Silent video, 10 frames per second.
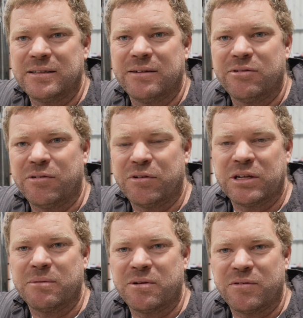give
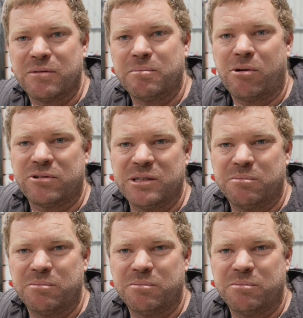everything a bit of an epoxy